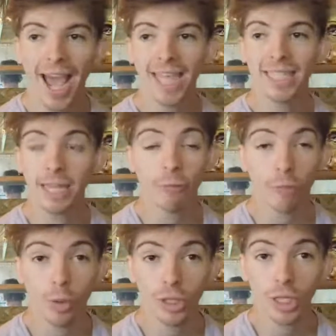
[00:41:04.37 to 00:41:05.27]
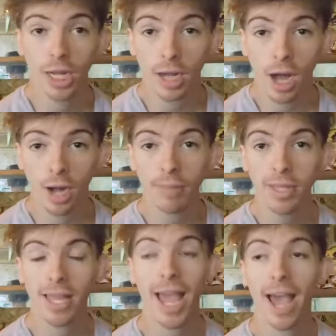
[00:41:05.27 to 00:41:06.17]
has a flourishing economy.
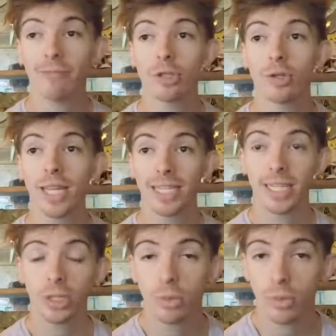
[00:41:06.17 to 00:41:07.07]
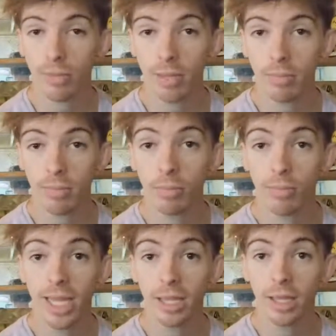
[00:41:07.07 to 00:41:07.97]
They have trade deals with many,
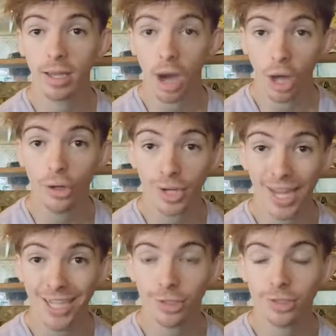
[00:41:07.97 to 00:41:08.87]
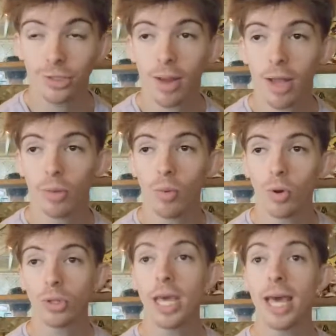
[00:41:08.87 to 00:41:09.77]
many other nations around the
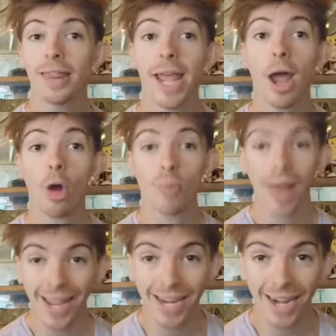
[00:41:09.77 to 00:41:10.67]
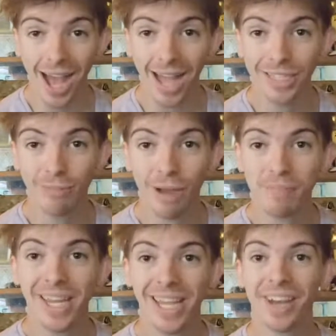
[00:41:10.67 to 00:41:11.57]
world. They are recognized by
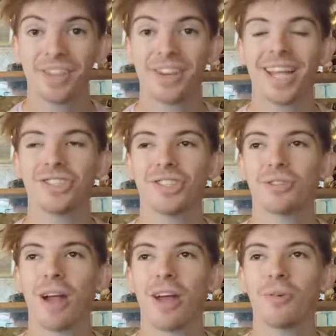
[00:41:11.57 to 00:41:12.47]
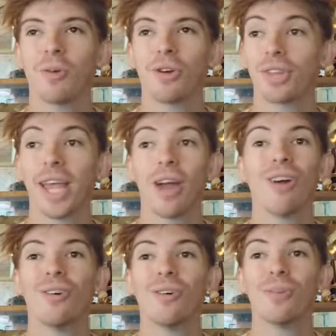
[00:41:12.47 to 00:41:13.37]
many other nations around the world. They are
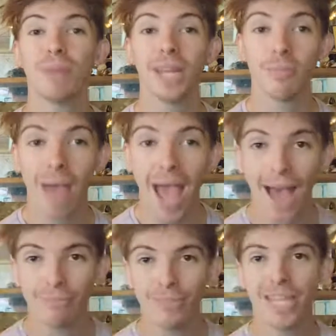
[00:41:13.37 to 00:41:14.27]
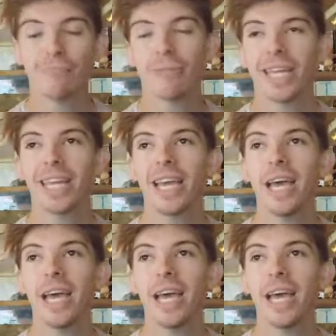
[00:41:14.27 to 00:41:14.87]
on many maps and many